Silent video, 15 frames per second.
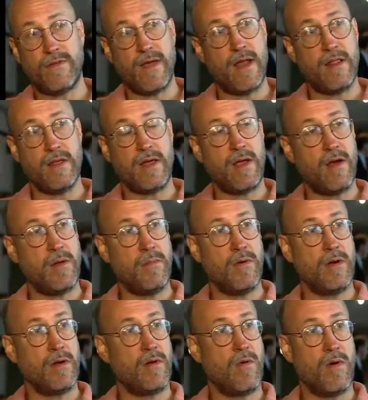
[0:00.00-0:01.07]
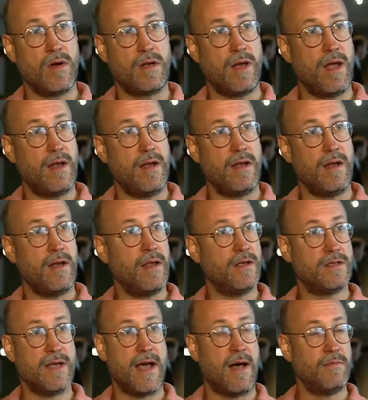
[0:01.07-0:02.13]
fan of the Gary Burton Quartet,
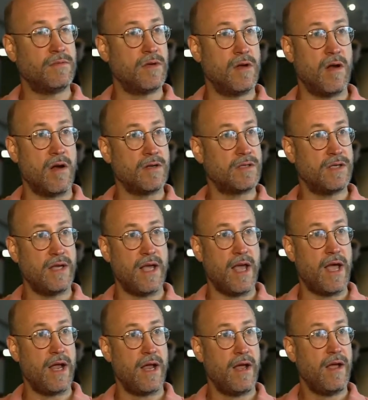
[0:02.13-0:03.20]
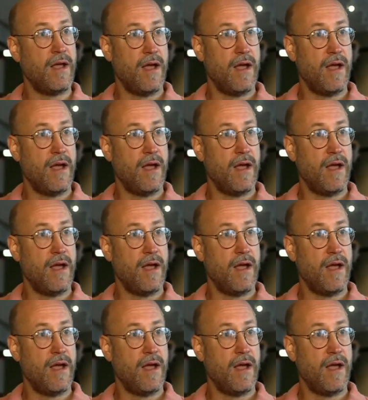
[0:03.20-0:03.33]
his albums on RCA.